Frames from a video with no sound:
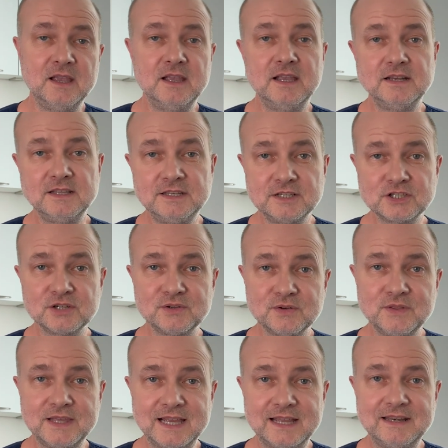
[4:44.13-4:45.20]
In addition
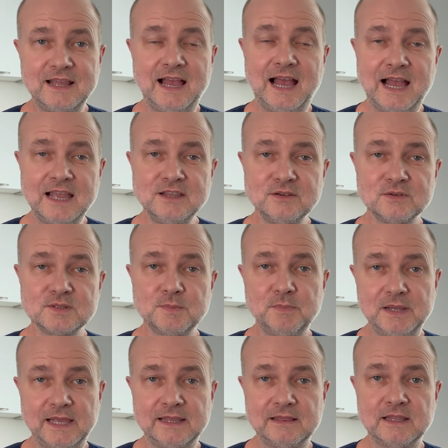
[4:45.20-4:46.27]
to that, I use
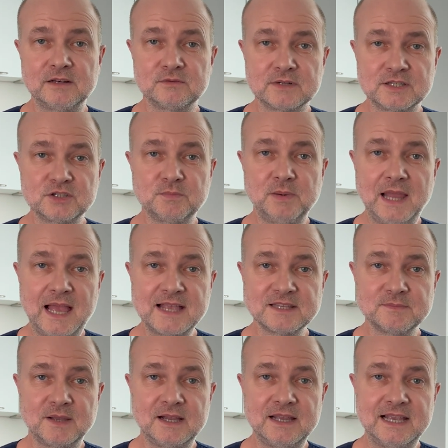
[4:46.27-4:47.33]
platelet-rich
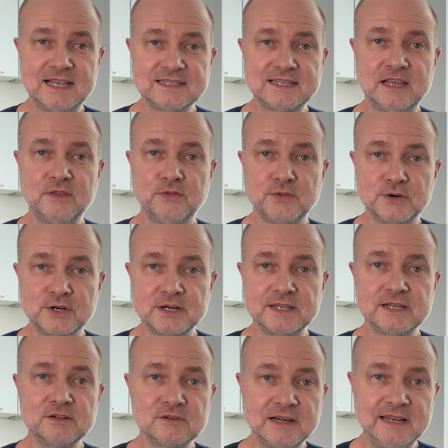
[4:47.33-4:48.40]
plasma as a third
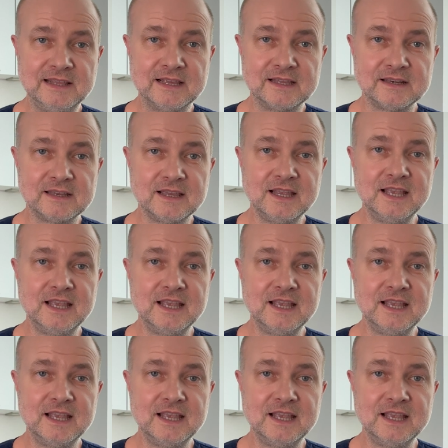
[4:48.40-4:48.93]
ingredient.